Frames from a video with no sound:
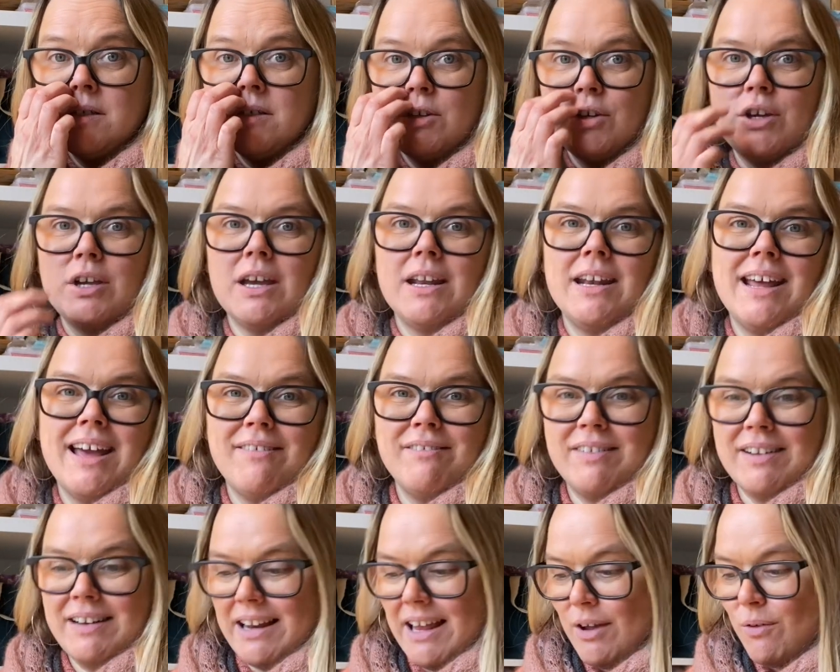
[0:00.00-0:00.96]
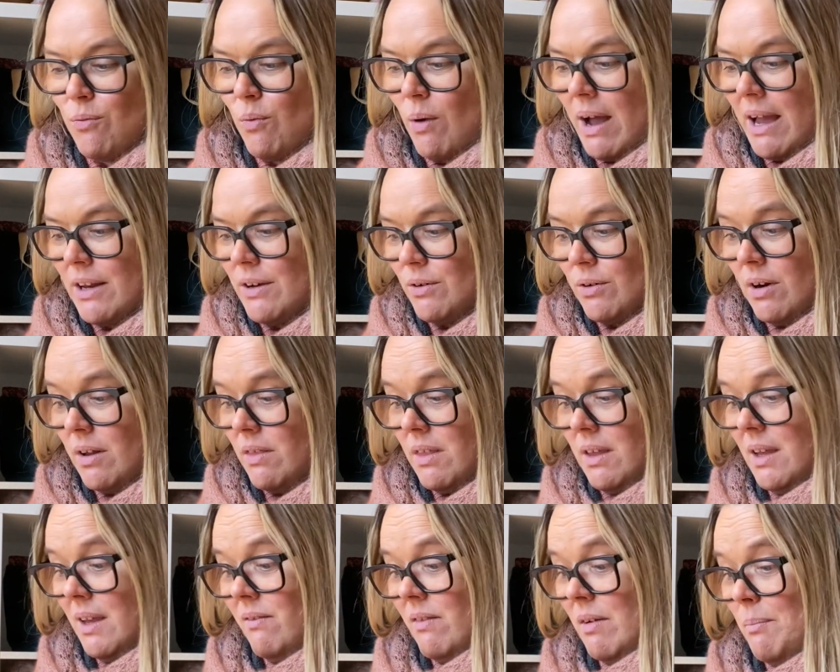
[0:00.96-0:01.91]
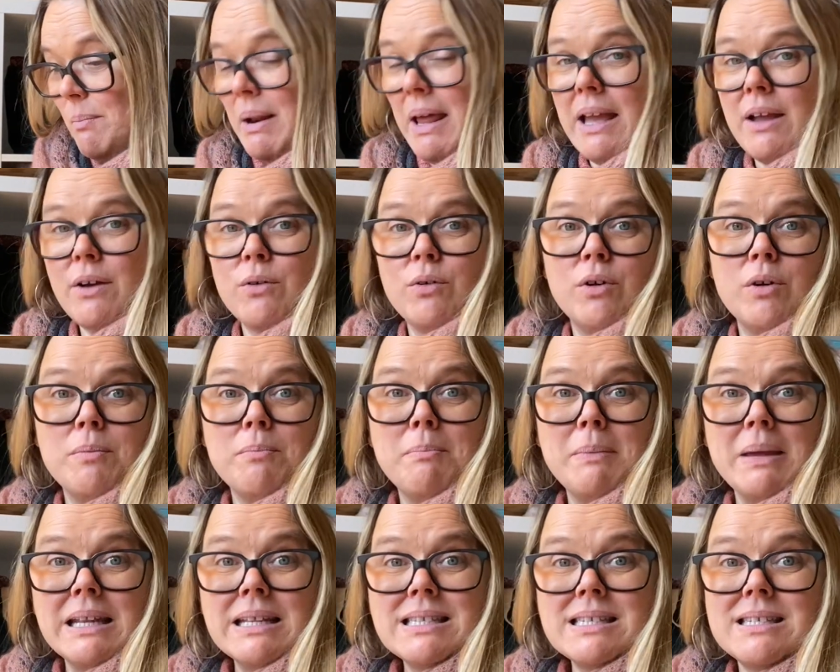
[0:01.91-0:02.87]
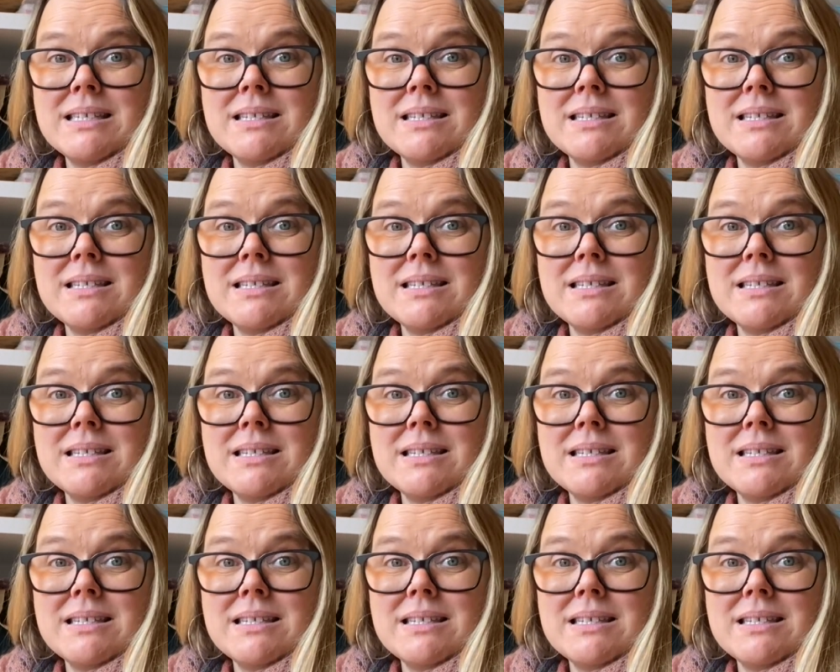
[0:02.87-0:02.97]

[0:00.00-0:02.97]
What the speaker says: You can have it like white, or I think even black or mint.